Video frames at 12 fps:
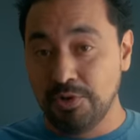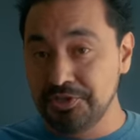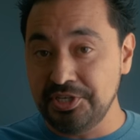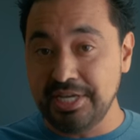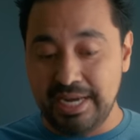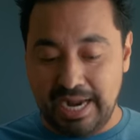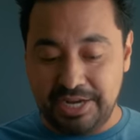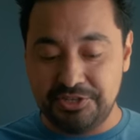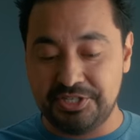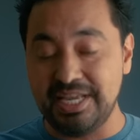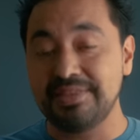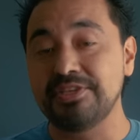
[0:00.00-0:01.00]
Once again, I
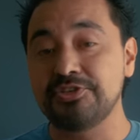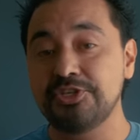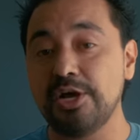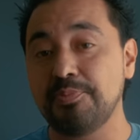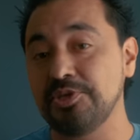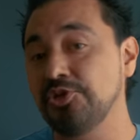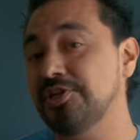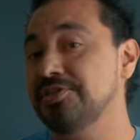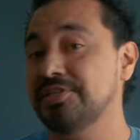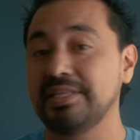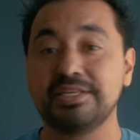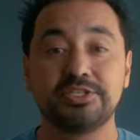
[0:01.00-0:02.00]
set this up, but you can
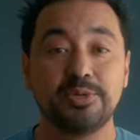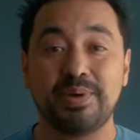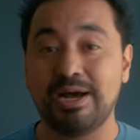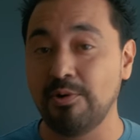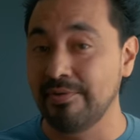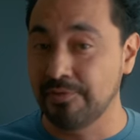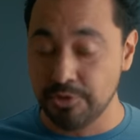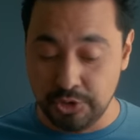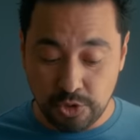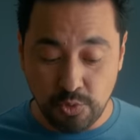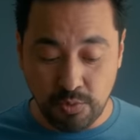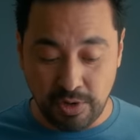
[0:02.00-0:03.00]
set this up however you